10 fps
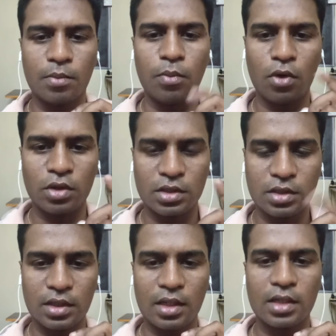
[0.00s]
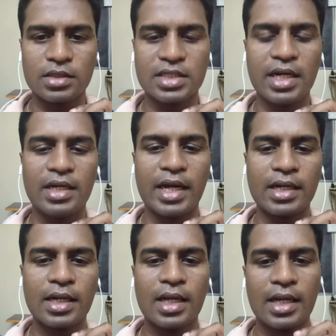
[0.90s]
both skilled
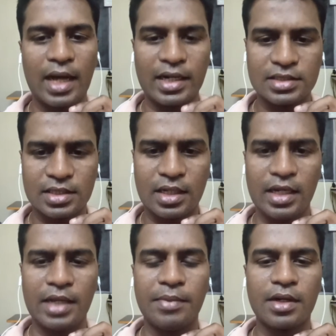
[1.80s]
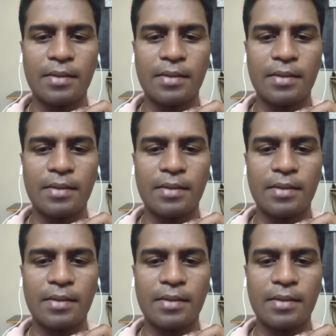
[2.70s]
and unskilled labor.